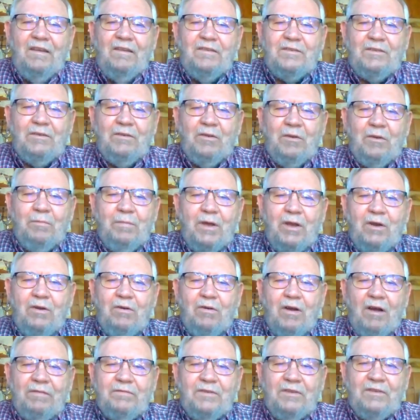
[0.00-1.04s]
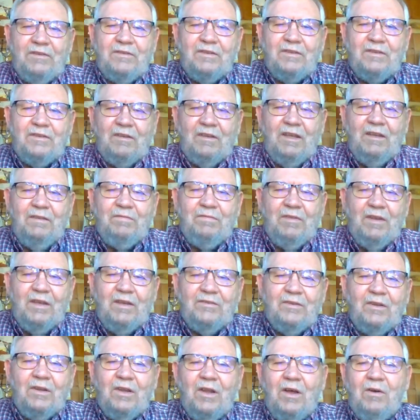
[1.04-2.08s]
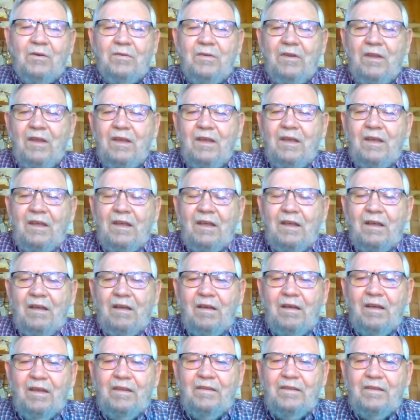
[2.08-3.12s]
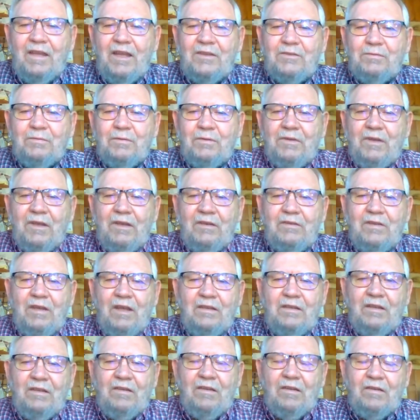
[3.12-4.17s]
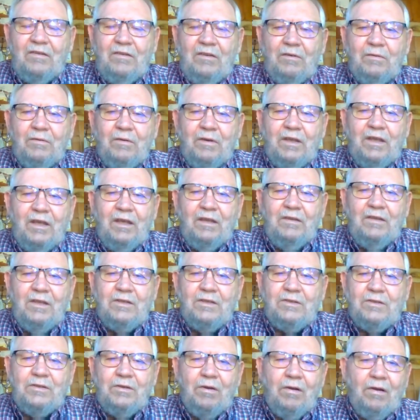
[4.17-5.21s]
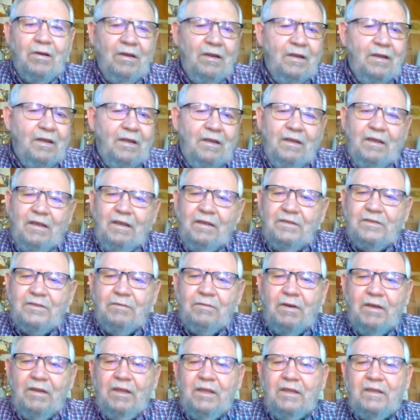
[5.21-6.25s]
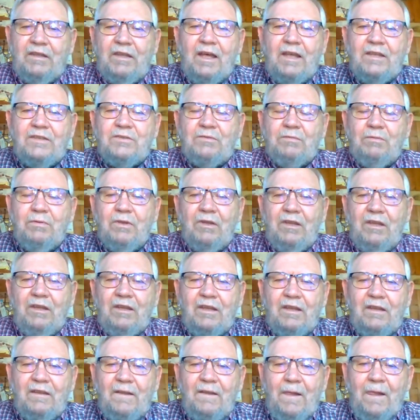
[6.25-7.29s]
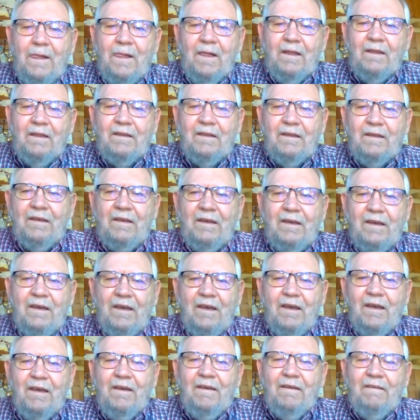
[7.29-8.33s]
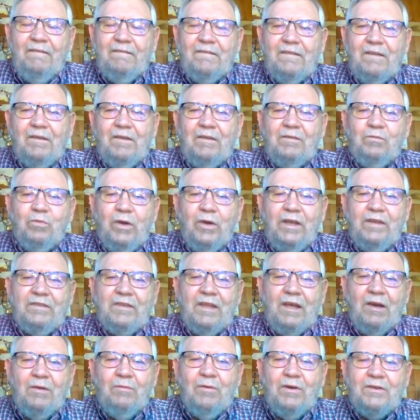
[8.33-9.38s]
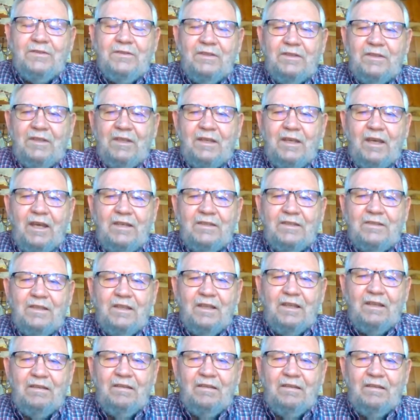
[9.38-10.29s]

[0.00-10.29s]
so they're better off just to leave things alone. And that's what they tended to do again this year. And so I think that's really and wheat, that wasn't the case.